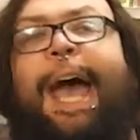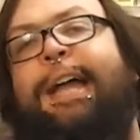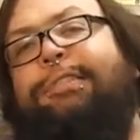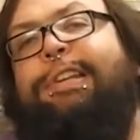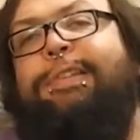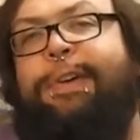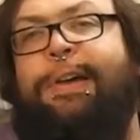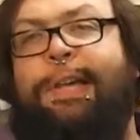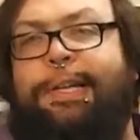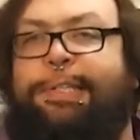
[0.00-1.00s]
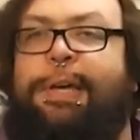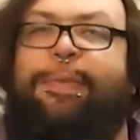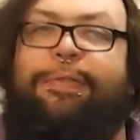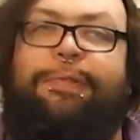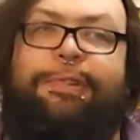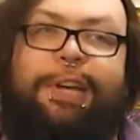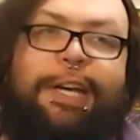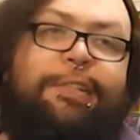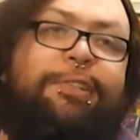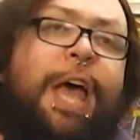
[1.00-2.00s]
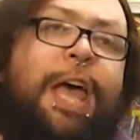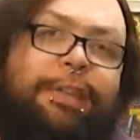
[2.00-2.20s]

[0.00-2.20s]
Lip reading: actually felt like summer for a change,